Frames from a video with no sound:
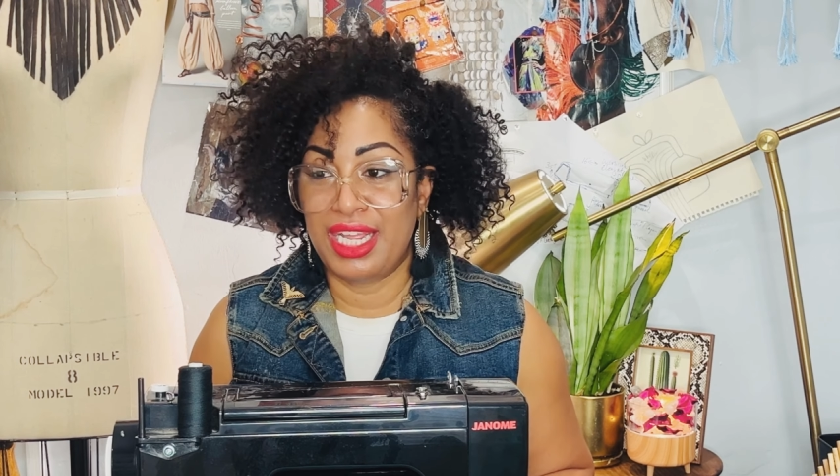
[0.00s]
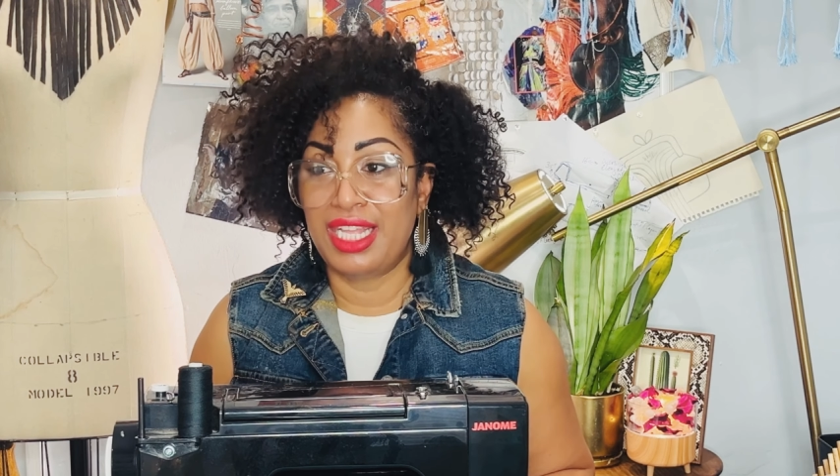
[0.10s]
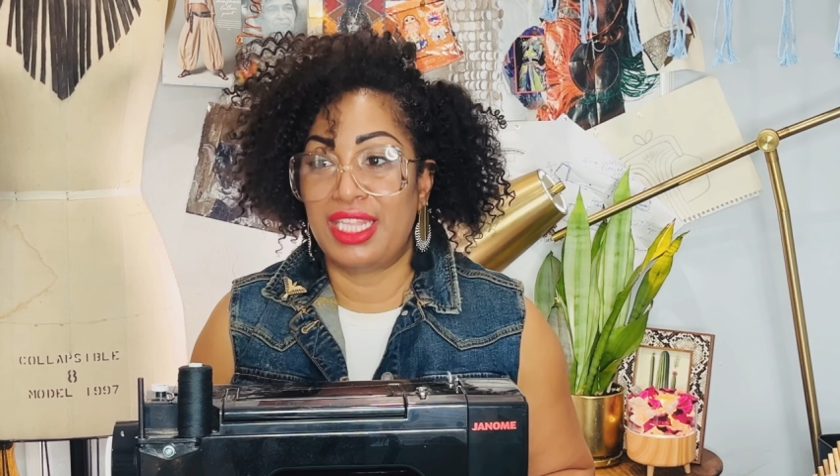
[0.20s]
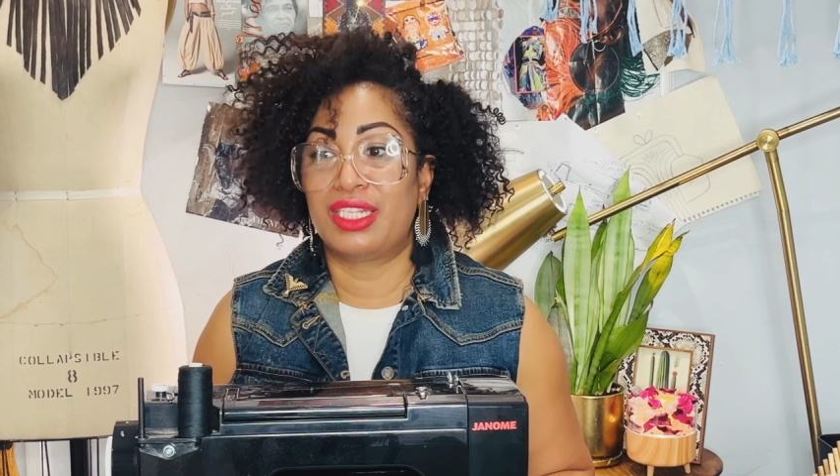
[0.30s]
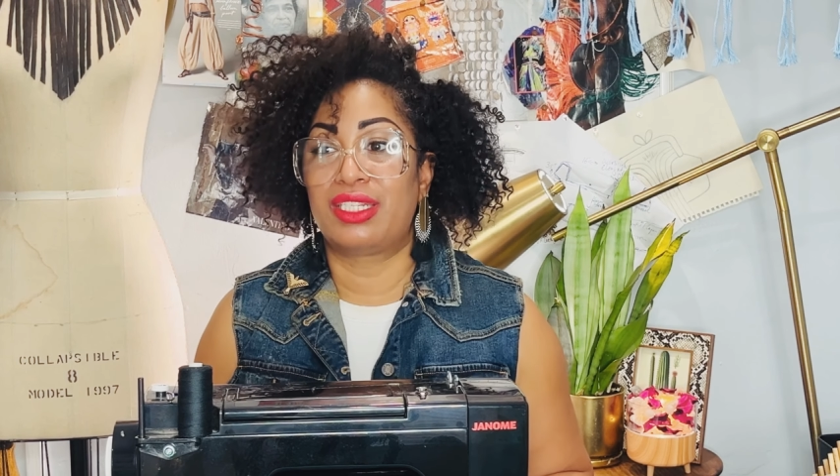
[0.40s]

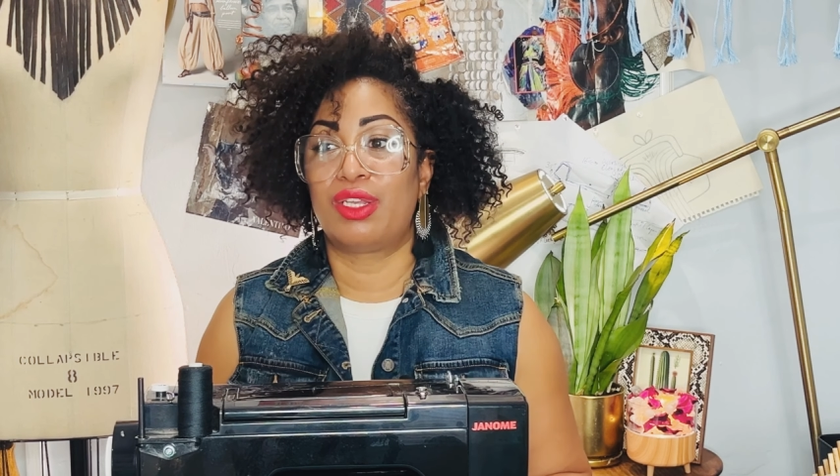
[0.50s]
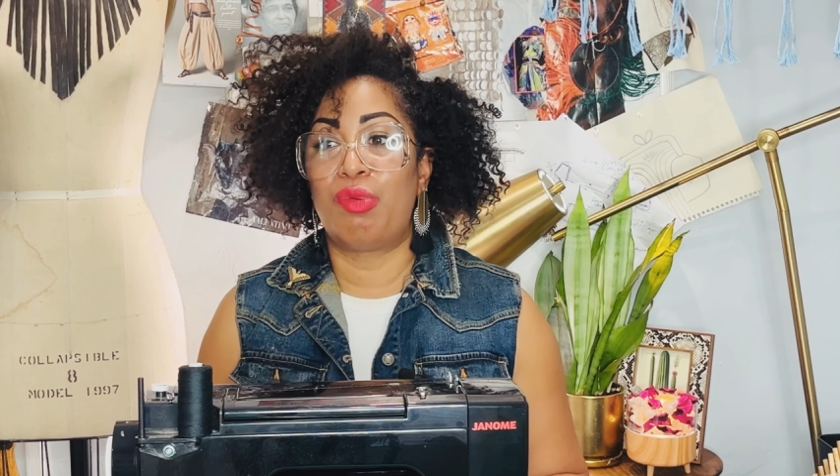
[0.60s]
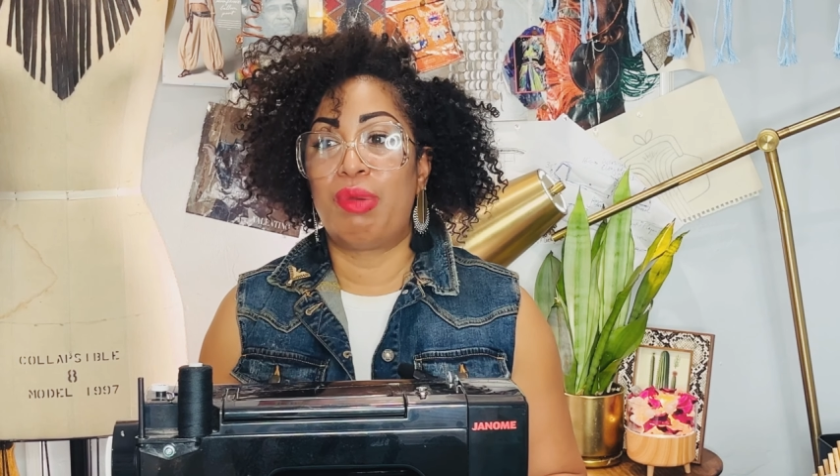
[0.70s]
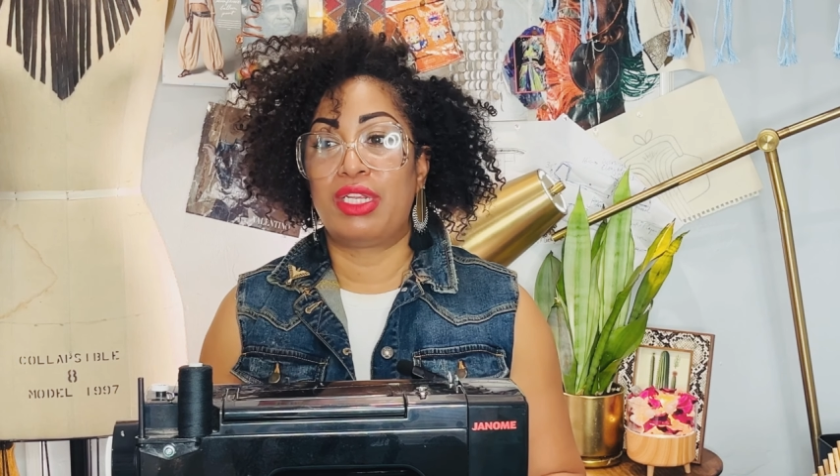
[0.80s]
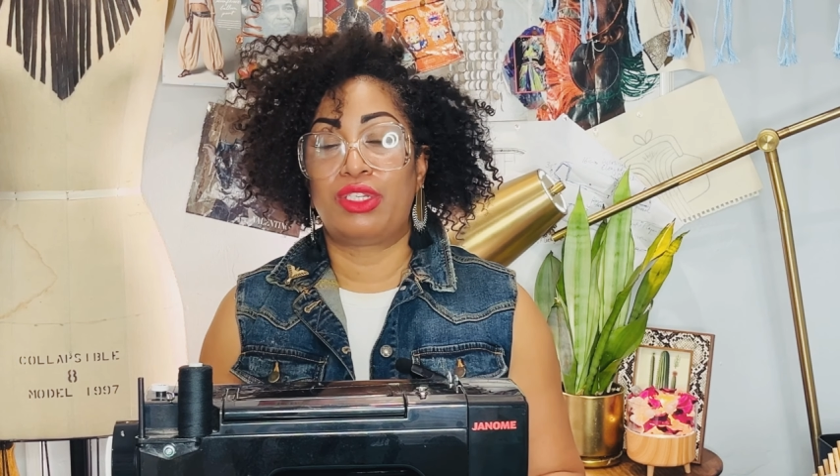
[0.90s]
There's so
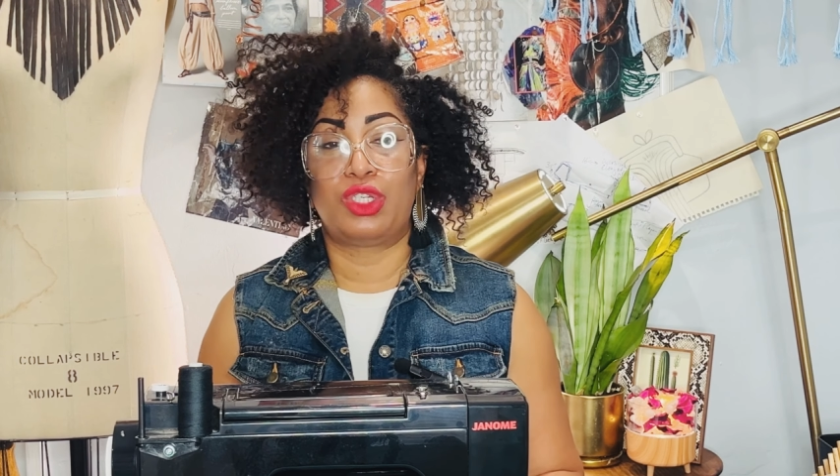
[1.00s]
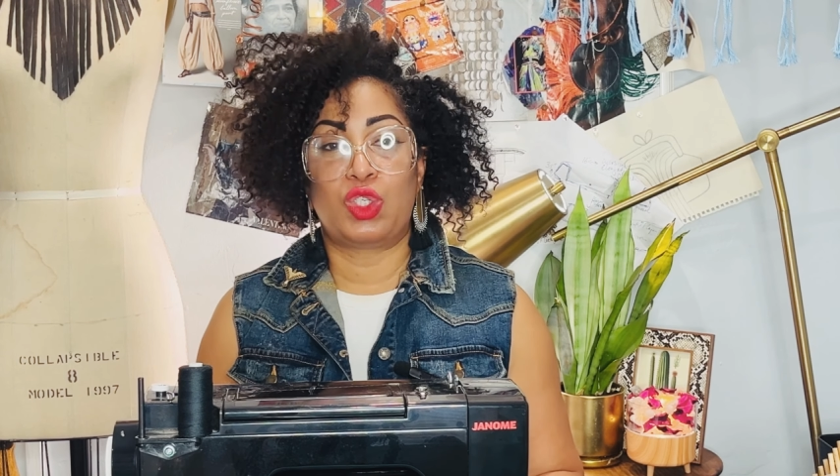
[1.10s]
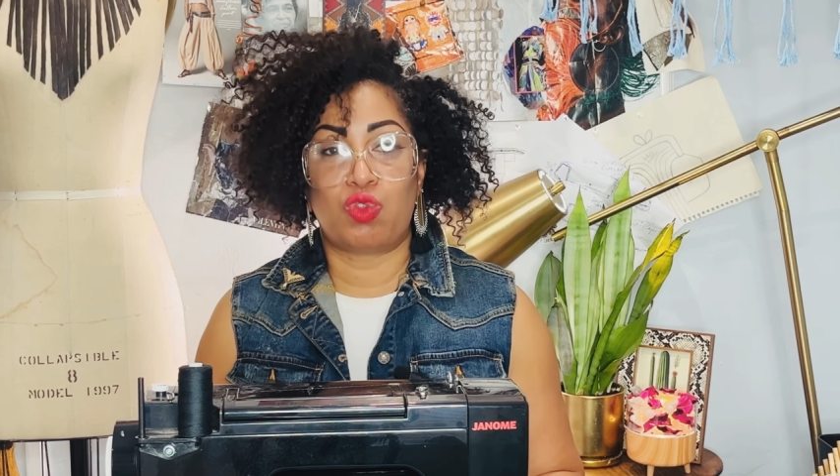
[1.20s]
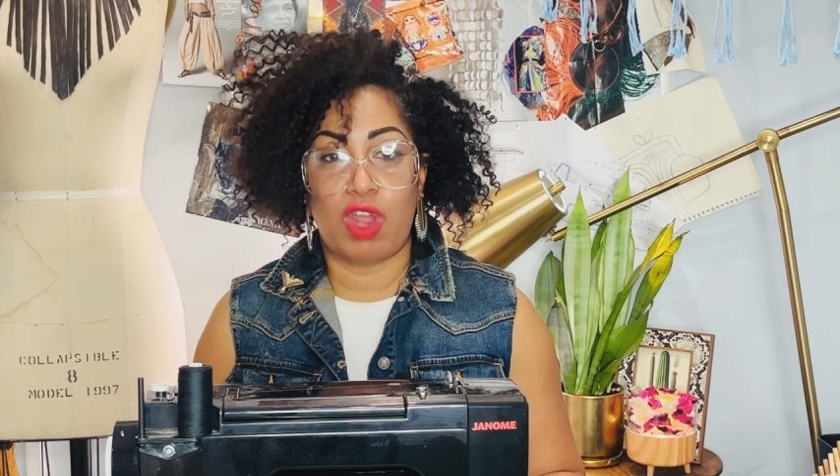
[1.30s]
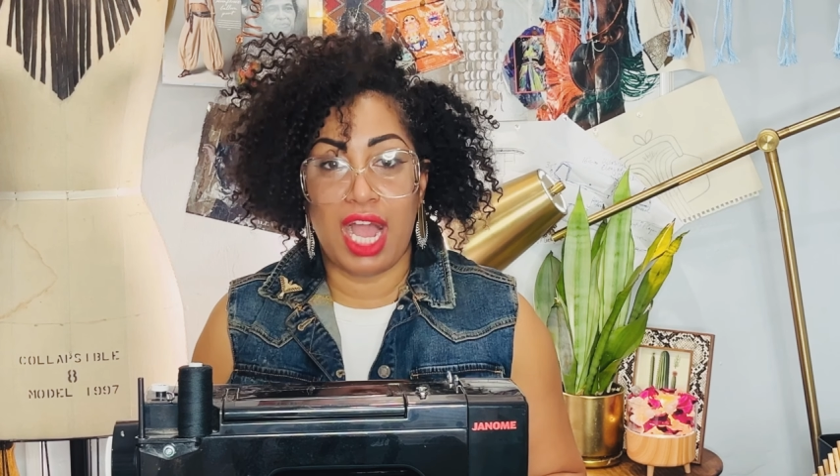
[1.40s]
much to
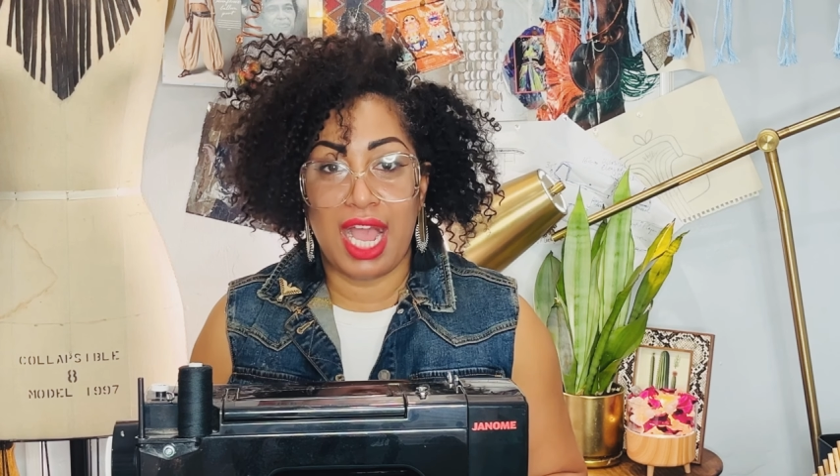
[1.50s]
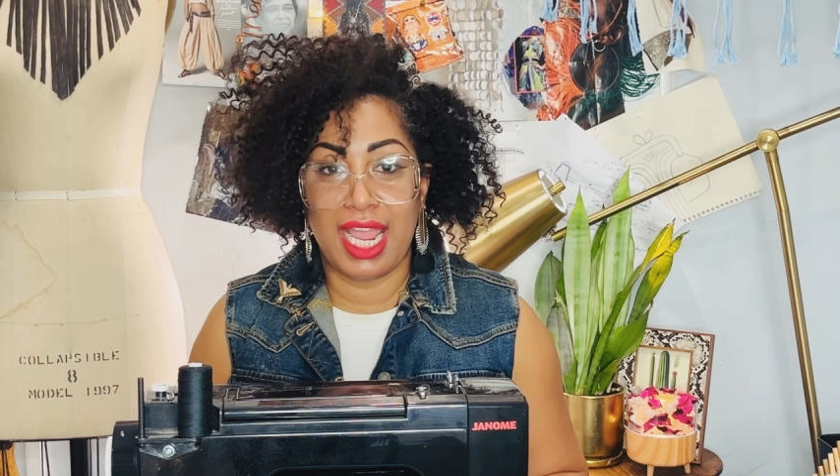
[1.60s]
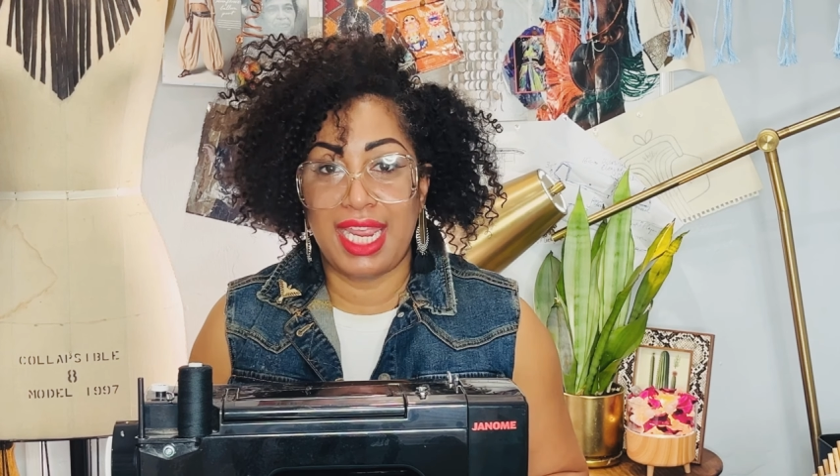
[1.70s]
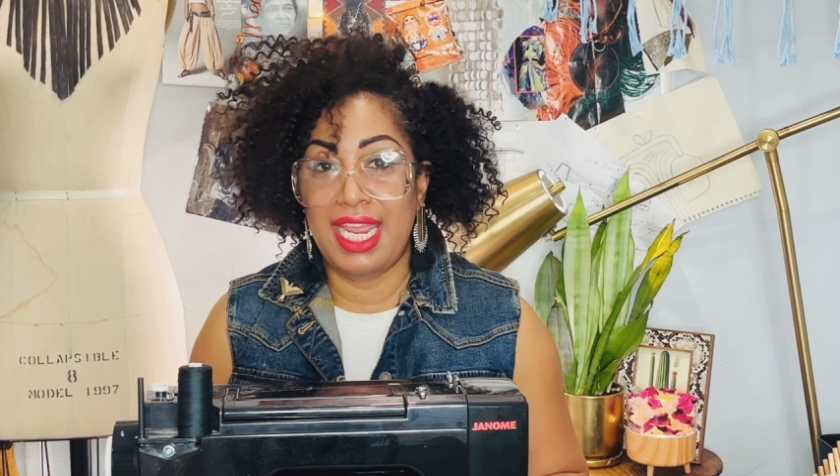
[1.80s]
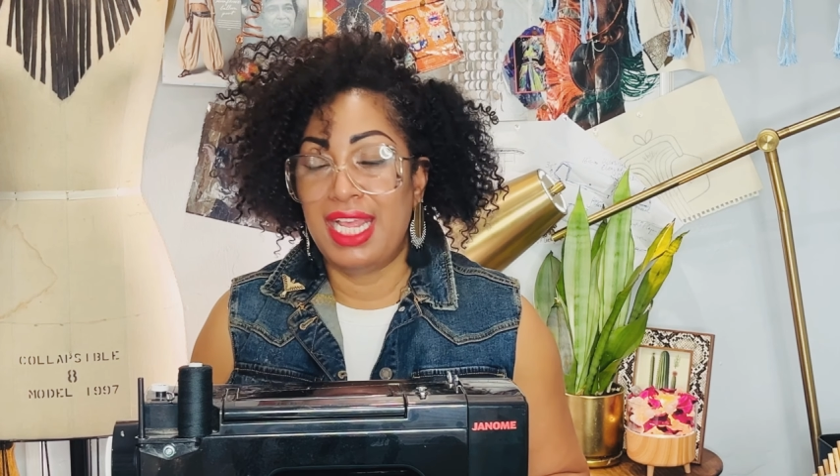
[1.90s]
try.